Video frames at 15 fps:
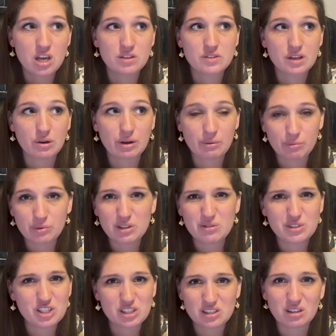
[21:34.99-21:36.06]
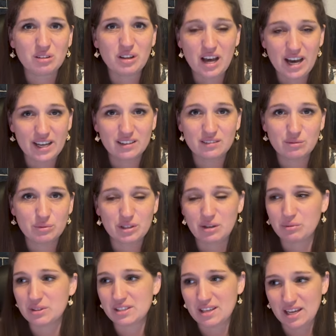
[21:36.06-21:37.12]
So it, it was just a lot when
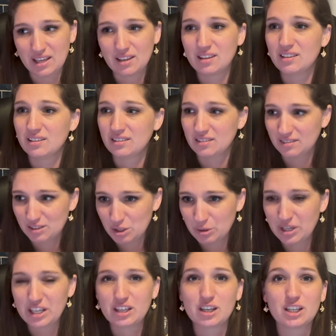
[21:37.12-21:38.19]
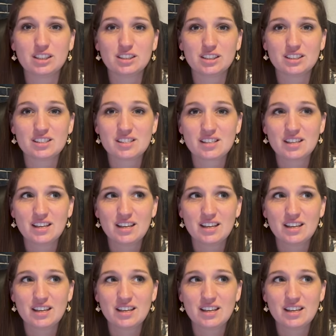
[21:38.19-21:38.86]
it was like two kindergartners,